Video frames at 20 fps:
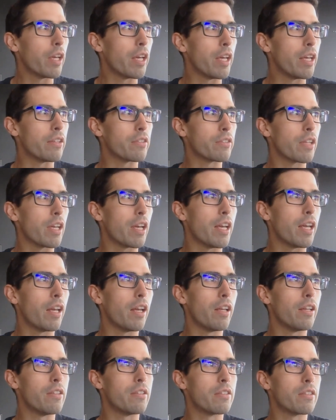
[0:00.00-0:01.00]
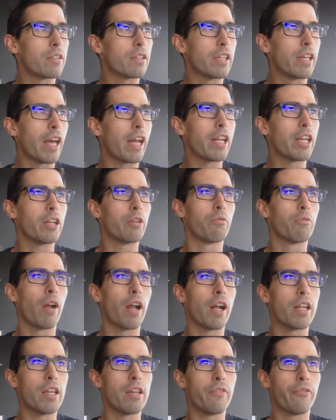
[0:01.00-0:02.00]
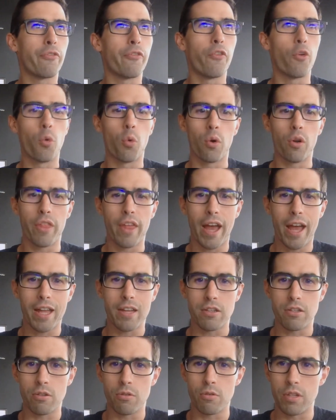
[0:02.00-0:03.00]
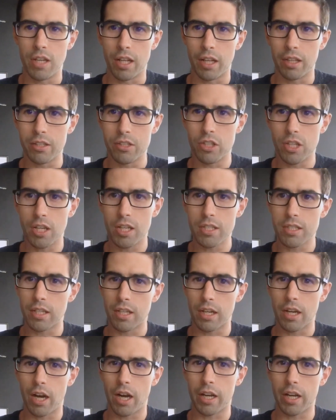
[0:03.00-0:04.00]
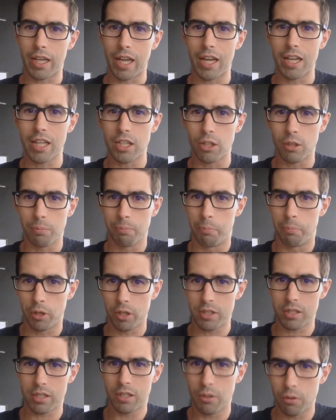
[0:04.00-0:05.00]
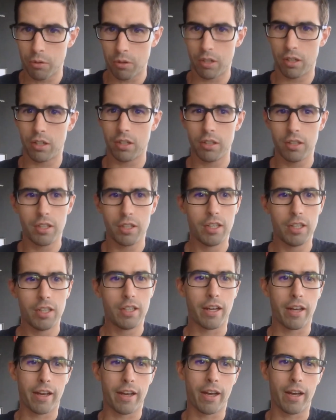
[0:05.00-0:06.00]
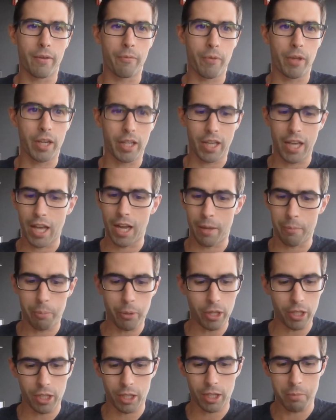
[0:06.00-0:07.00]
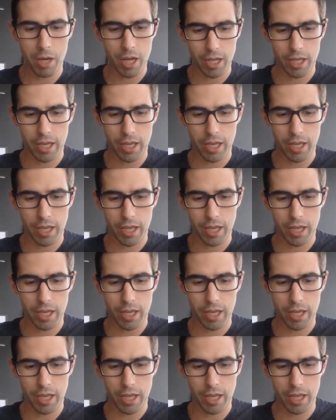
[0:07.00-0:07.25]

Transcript: is getting ready for that due diligence and getting your books in order. And again, I'm putting on my